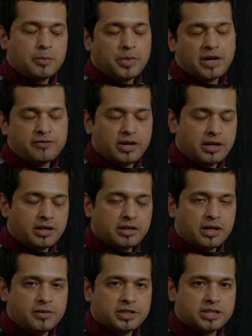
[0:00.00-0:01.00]
But I figured
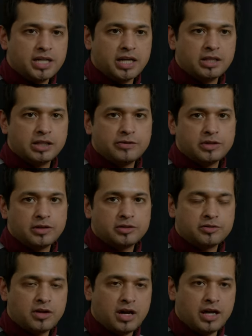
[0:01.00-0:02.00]
on this channel I'd give it another
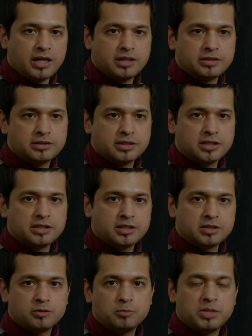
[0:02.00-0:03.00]
try just because
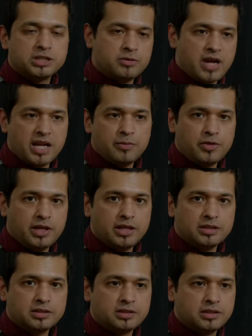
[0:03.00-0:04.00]
it's a bunch of random
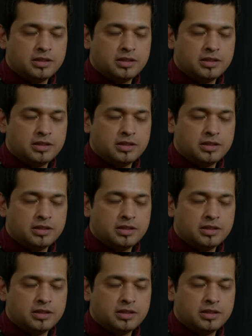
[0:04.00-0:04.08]
things.